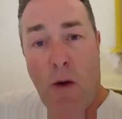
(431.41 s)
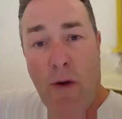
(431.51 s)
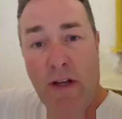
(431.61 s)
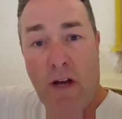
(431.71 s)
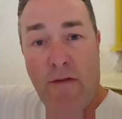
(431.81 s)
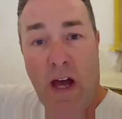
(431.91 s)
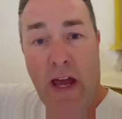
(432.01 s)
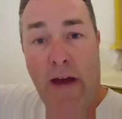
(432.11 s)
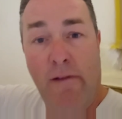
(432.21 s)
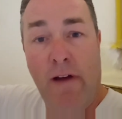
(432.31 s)
Went over
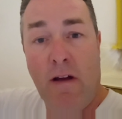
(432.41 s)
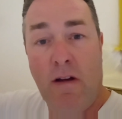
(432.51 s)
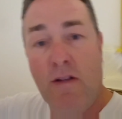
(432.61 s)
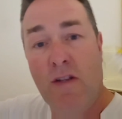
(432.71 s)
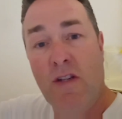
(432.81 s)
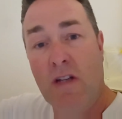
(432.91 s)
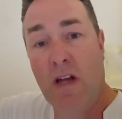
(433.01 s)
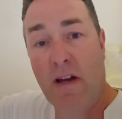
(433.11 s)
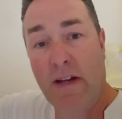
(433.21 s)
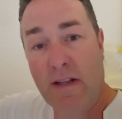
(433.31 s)
that area and
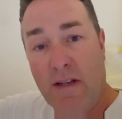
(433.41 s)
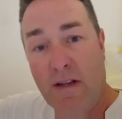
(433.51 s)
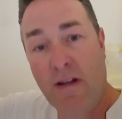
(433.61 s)
slight